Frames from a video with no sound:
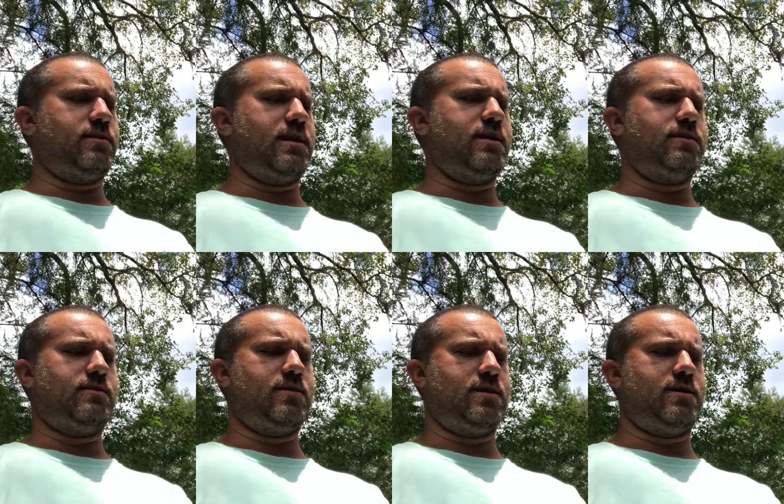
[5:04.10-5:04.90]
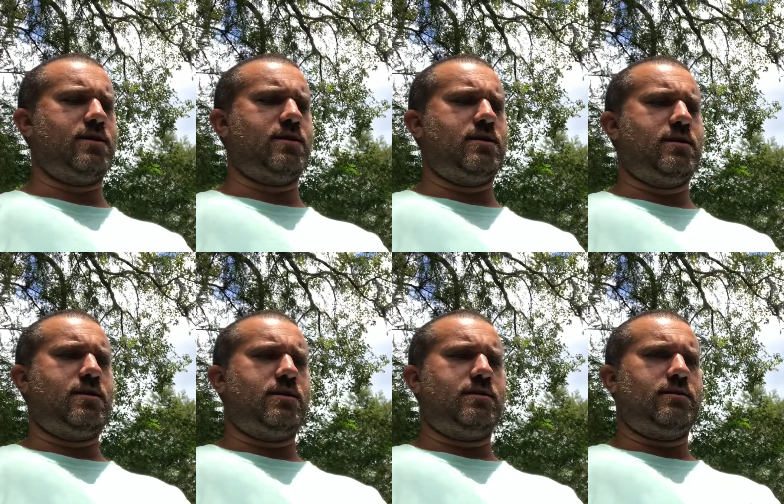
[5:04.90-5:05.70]
like that
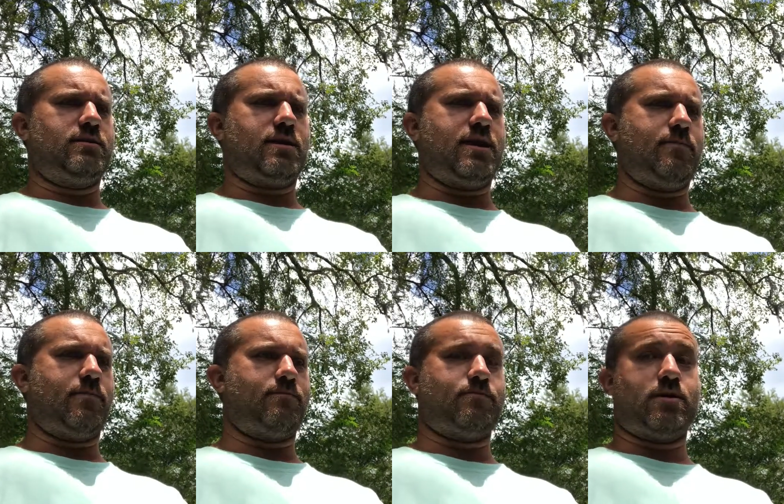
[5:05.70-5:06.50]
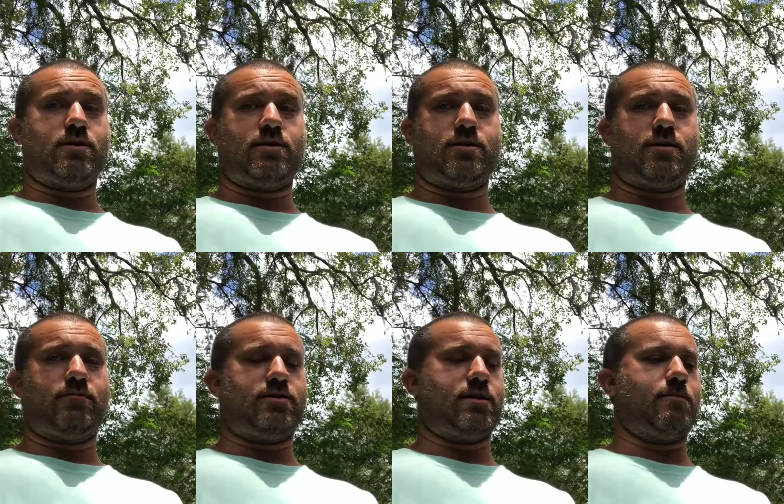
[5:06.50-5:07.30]
to keep
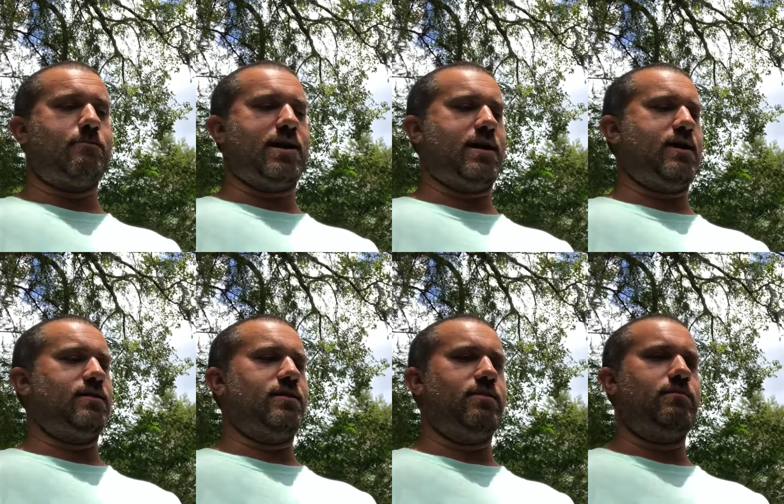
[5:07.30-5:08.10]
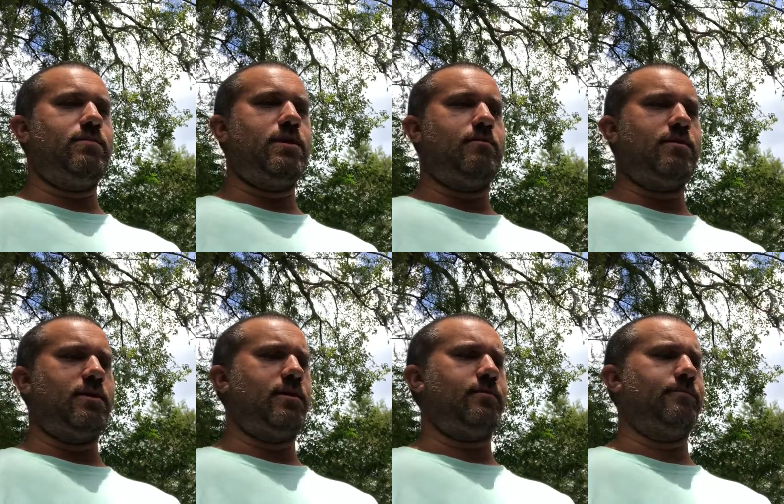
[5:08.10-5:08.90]
everything at bay a little bit.
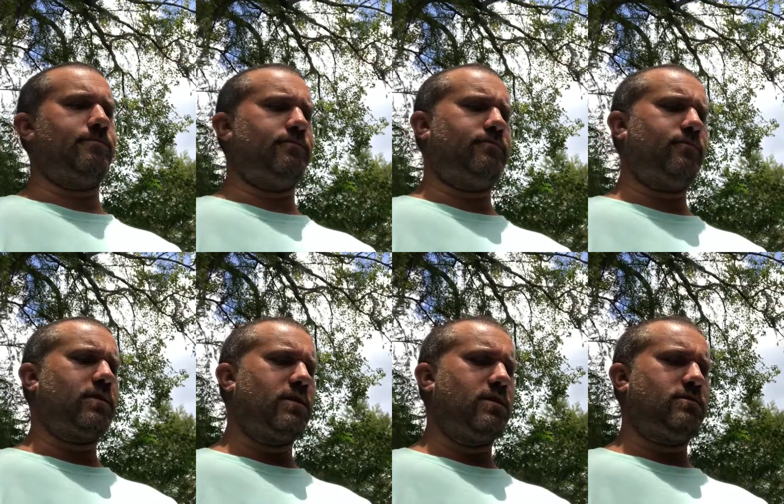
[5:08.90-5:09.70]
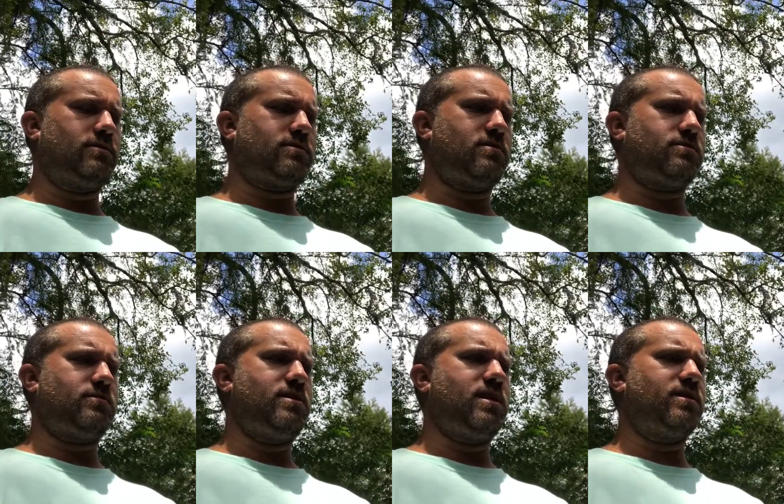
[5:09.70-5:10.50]
But just thought
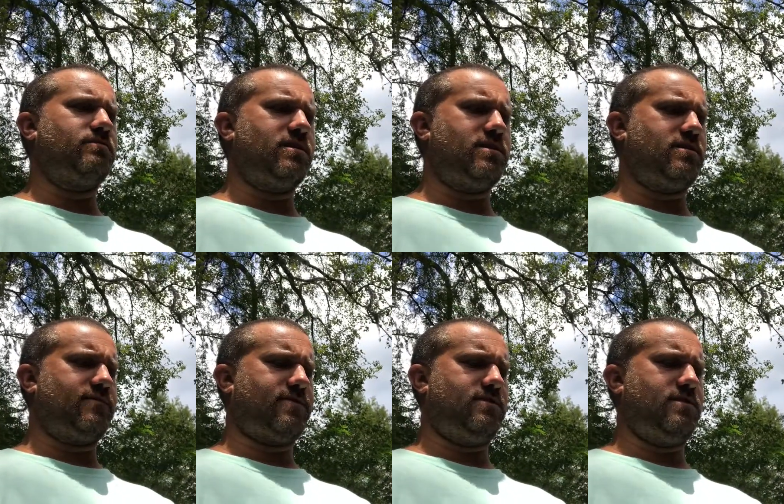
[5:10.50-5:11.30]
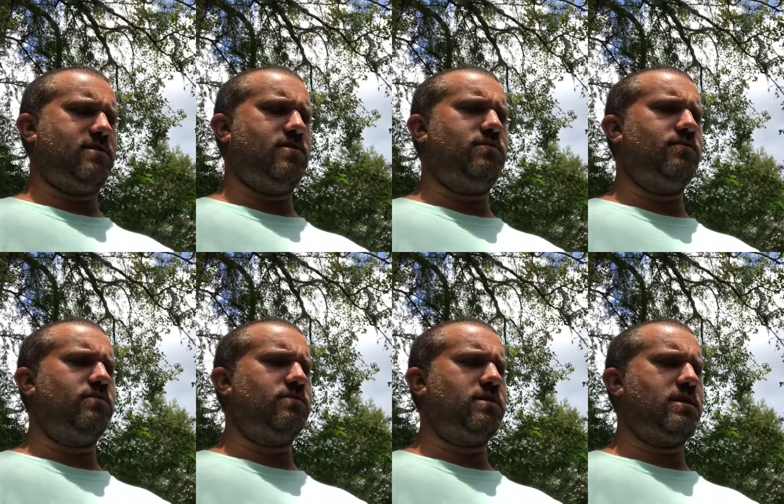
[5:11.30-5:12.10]
some of you guys might find that useful.